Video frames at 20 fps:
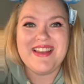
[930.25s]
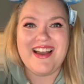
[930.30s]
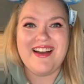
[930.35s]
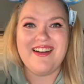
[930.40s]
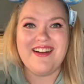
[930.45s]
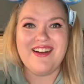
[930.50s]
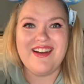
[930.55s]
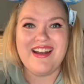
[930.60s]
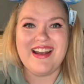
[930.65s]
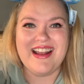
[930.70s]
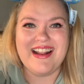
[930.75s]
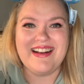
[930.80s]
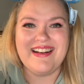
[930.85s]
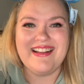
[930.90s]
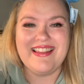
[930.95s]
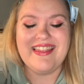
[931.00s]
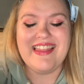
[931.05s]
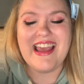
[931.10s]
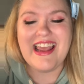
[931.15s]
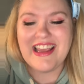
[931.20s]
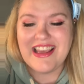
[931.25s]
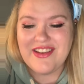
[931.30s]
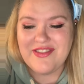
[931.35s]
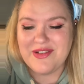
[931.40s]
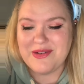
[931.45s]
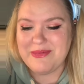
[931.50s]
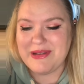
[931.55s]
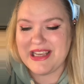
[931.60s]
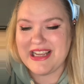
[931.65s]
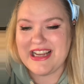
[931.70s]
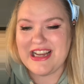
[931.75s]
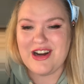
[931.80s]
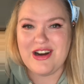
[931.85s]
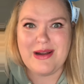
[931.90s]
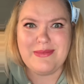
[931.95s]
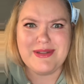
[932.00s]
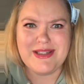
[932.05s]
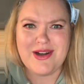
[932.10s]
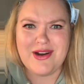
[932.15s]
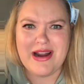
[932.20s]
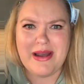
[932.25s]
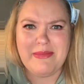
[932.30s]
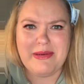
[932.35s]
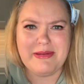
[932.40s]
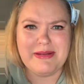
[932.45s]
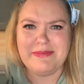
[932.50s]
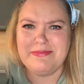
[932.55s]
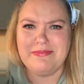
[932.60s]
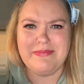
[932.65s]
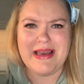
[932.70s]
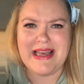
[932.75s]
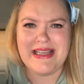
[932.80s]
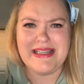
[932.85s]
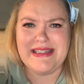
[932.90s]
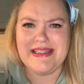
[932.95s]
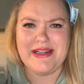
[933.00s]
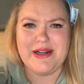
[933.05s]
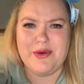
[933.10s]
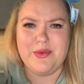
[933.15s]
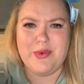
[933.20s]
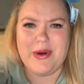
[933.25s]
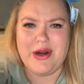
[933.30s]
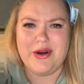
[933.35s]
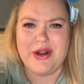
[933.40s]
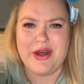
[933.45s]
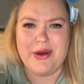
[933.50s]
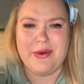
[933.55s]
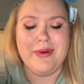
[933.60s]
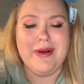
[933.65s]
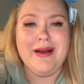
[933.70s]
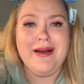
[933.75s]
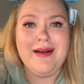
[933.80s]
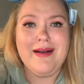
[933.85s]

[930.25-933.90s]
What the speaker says: All right. Thank you for being here. I'm sorry I'm a mess and a weirdo.